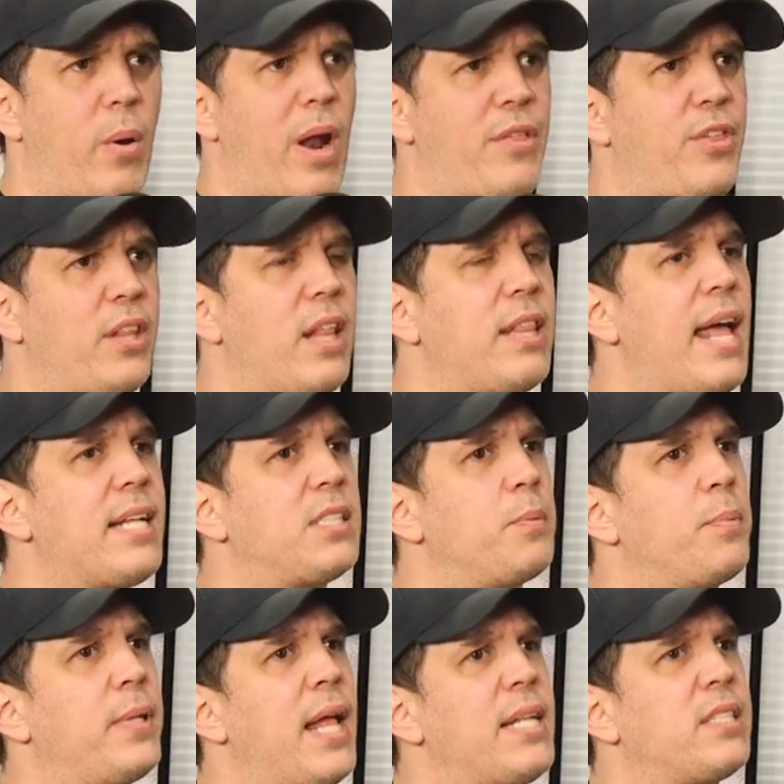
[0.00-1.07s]
And I think that
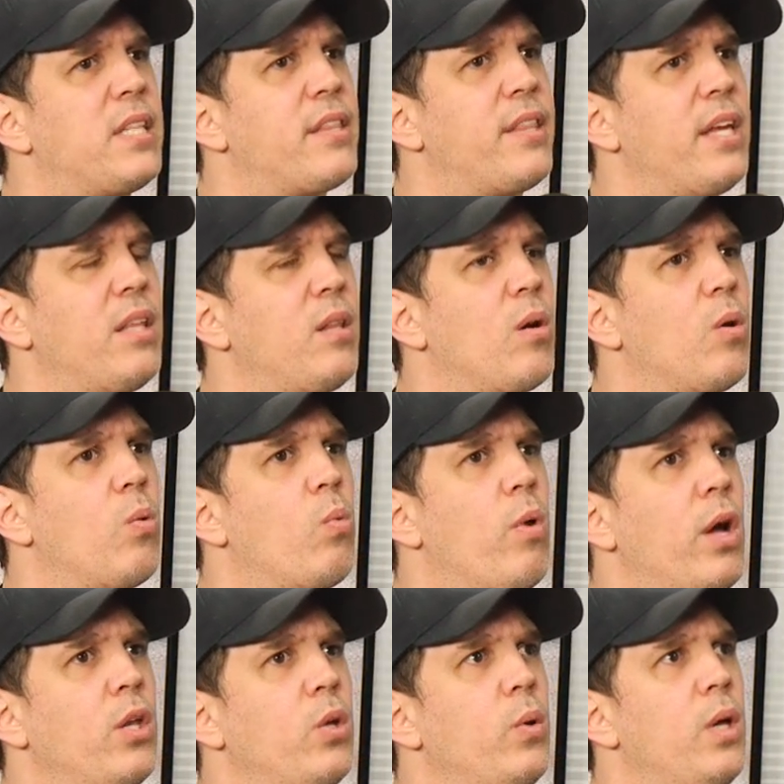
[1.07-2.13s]
that's the thing though,
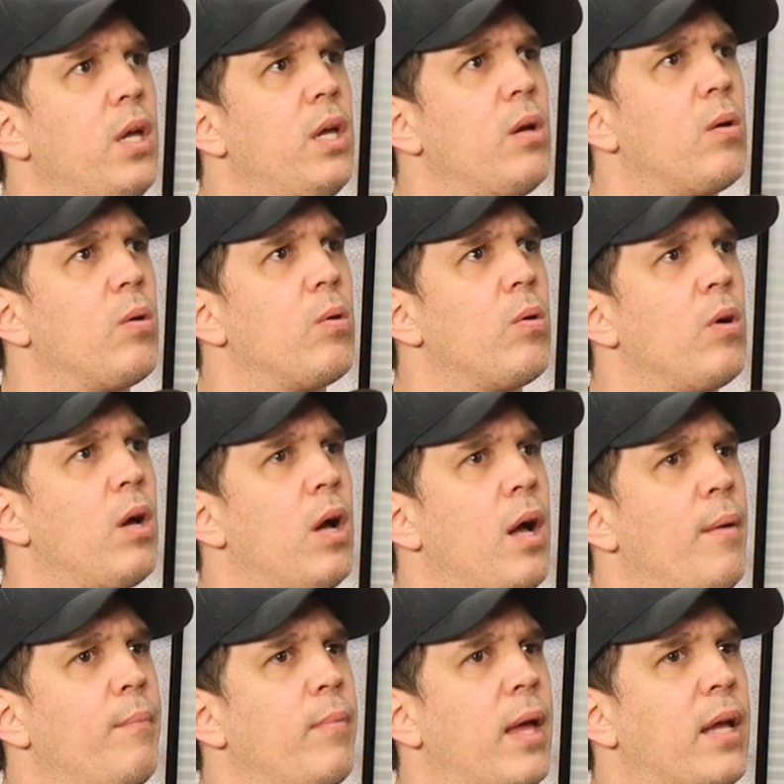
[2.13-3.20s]
when you hear,
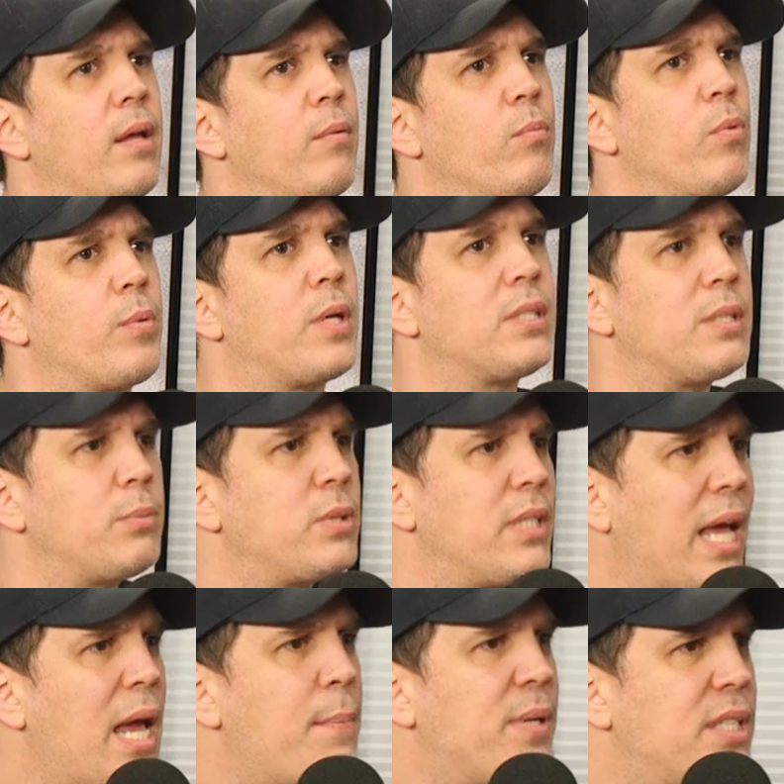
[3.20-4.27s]
like, because it was
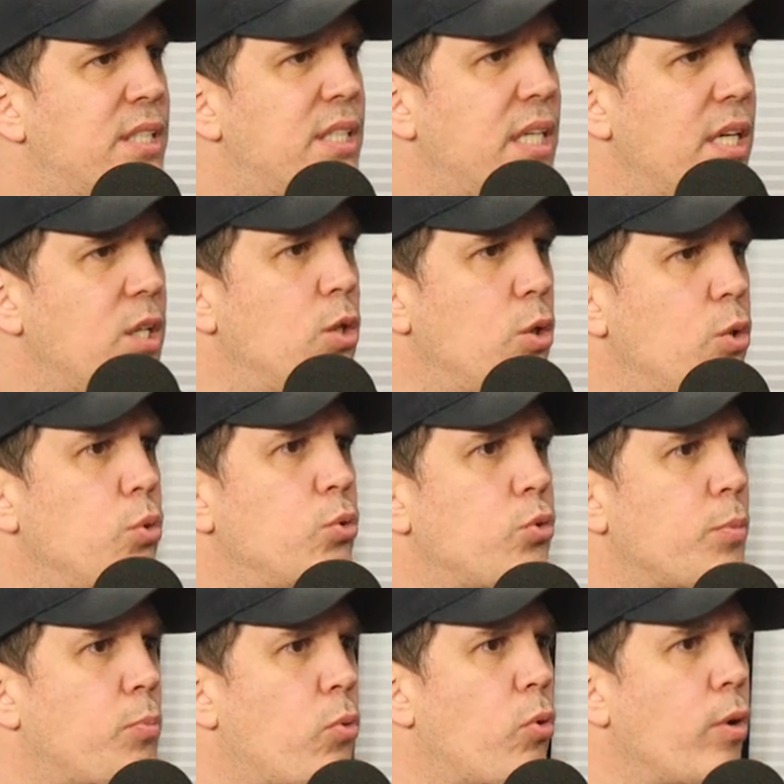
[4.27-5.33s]
the ABC News
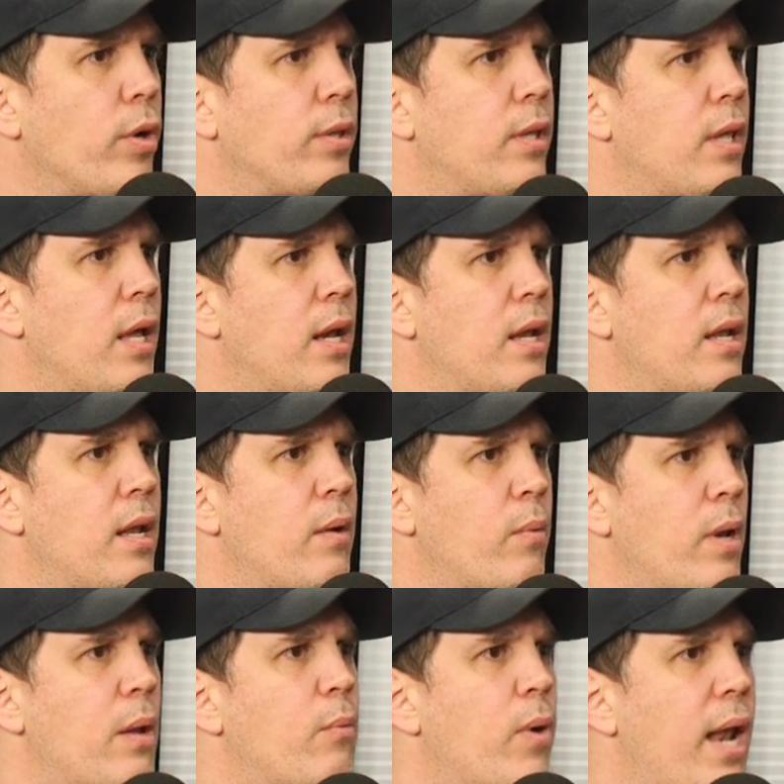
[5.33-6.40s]
report that, yeah, that
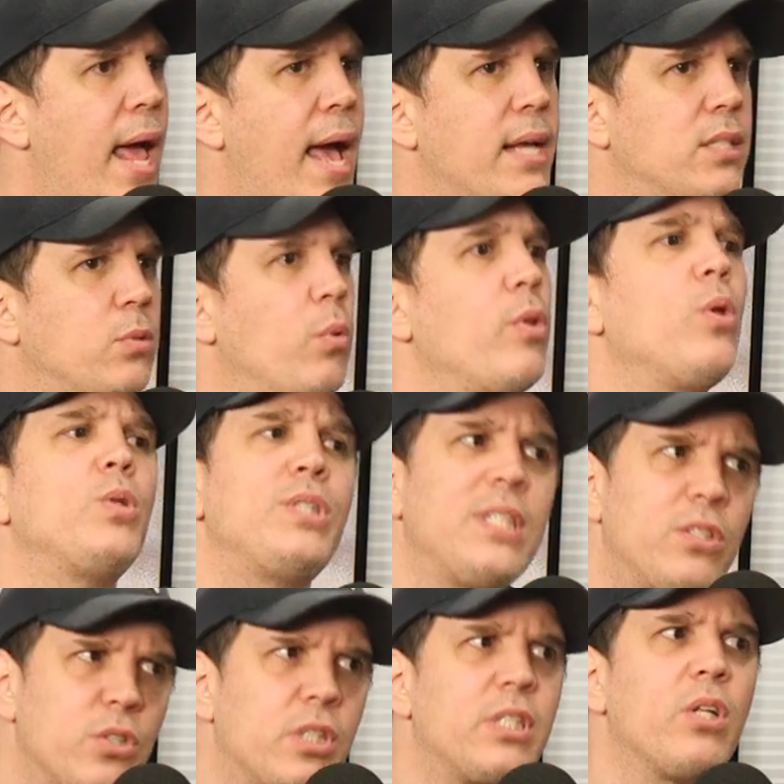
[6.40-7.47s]
when asked, well, those
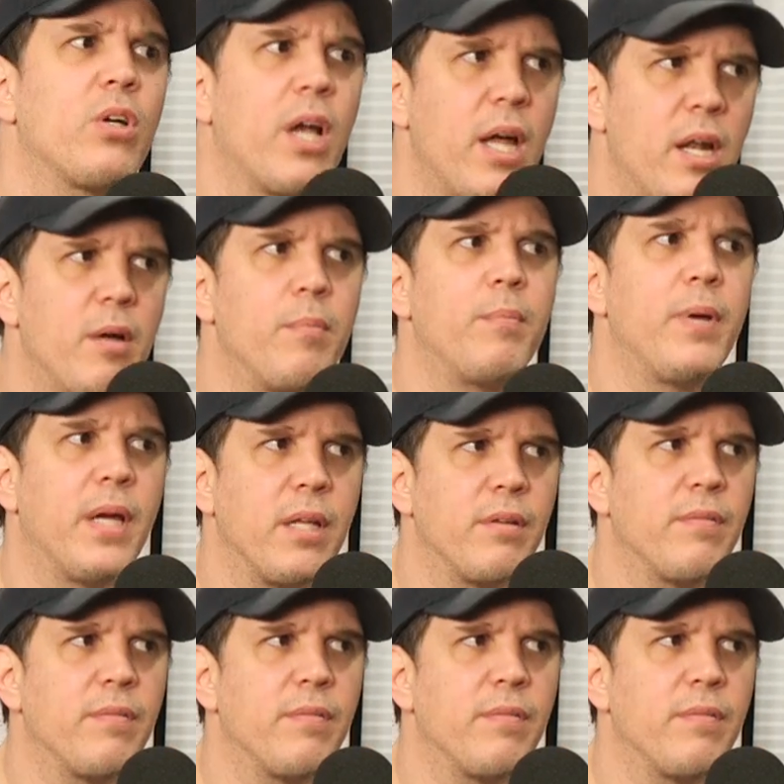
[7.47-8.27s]
things are still kind of being